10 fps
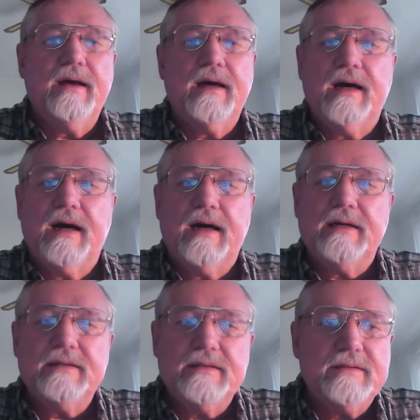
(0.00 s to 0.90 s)
Uh,
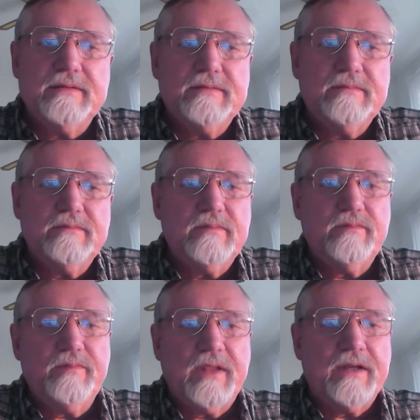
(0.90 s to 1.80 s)

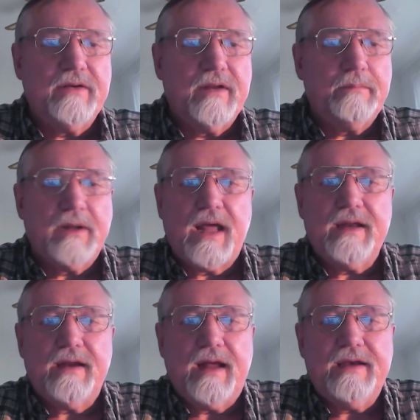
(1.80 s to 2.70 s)
but
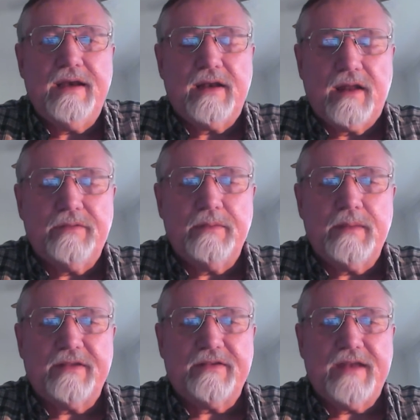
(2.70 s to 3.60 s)
I didn't love them
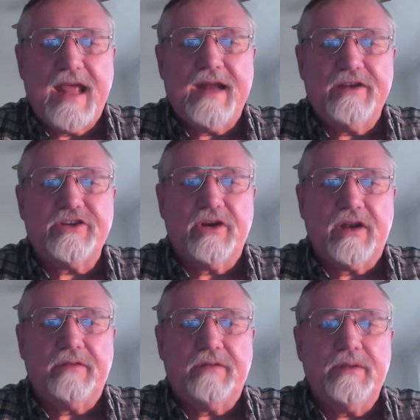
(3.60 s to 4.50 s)
as a daddy should
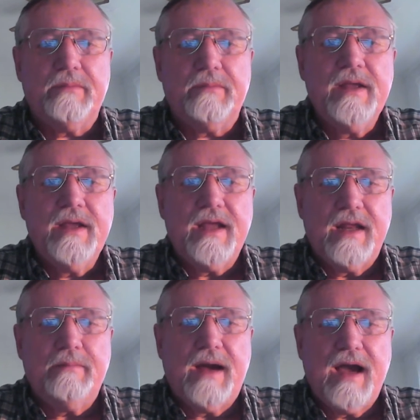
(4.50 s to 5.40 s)
love them
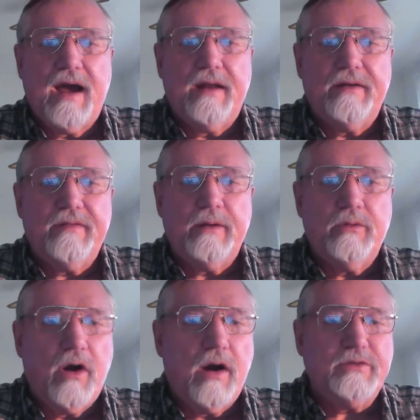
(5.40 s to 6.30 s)
in my heart. They
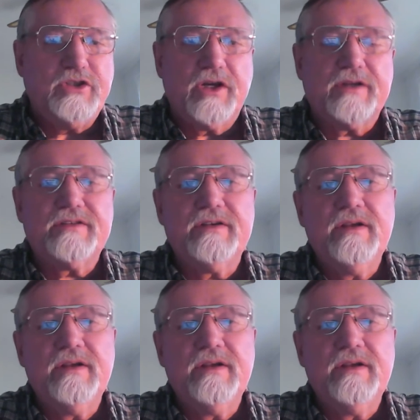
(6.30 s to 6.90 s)
were objects.